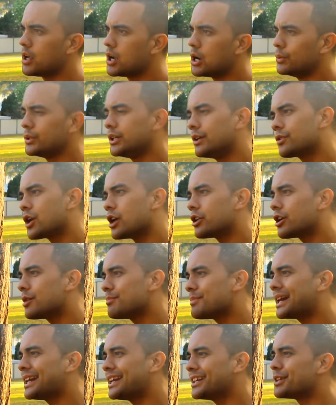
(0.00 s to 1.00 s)
when you've got no
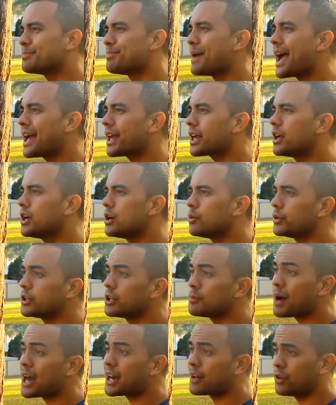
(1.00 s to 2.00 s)
money in the bank, when
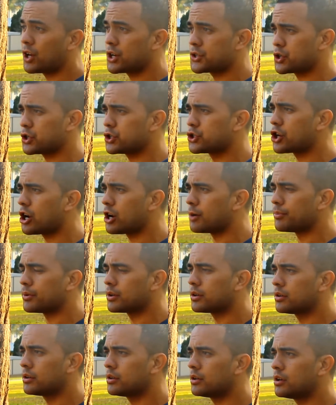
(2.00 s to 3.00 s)
you might have lost your job.
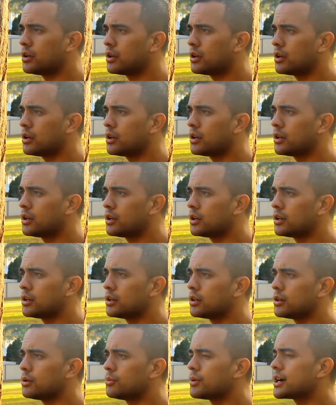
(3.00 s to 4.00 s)

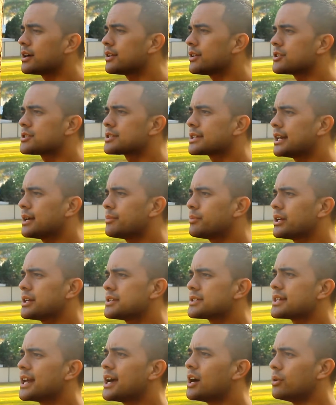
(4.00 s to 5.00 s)
Where are those
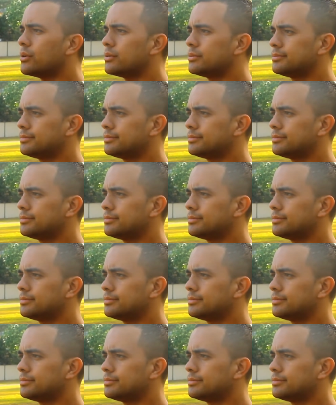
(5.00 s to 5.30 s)
celebrities now?